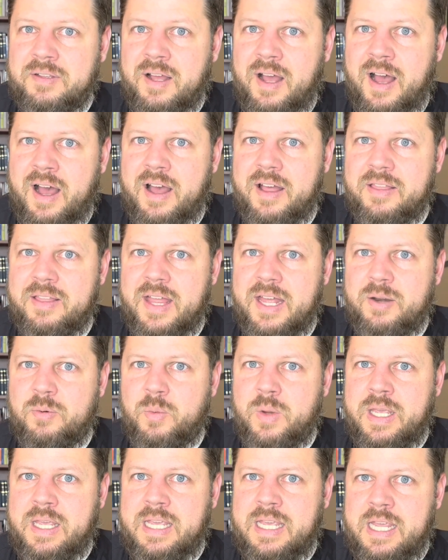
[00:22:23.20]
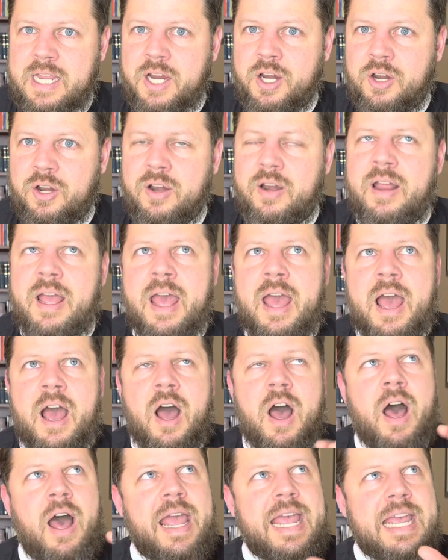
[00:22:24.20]
uh, that we hear
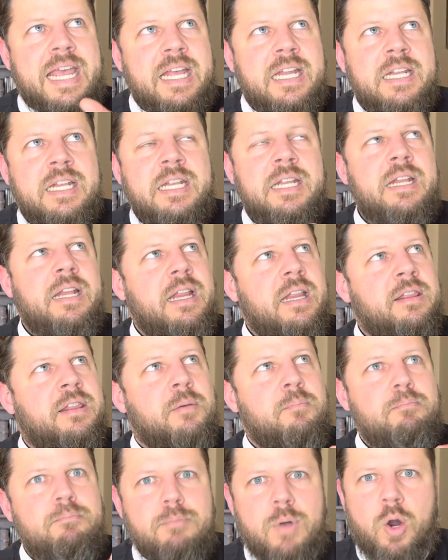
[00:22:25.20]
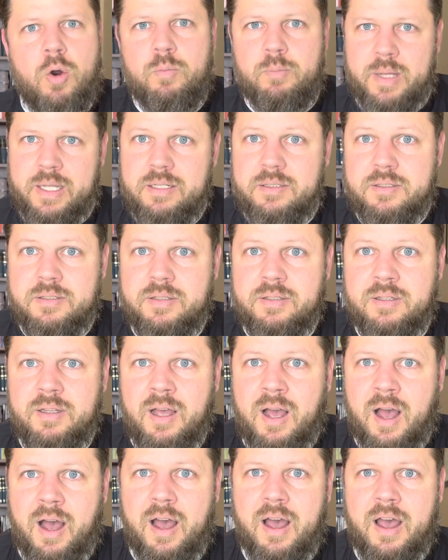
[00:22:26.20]
uh, in the moment
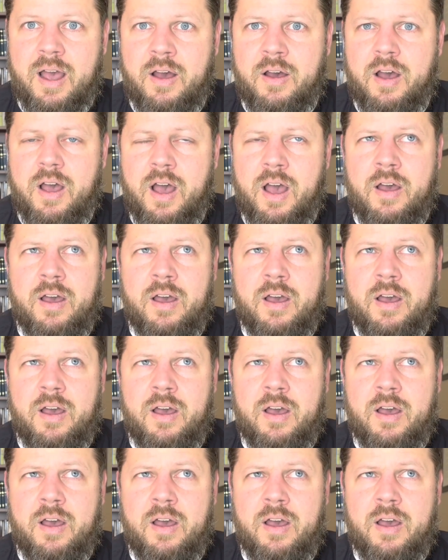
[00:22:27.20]
uh, uh,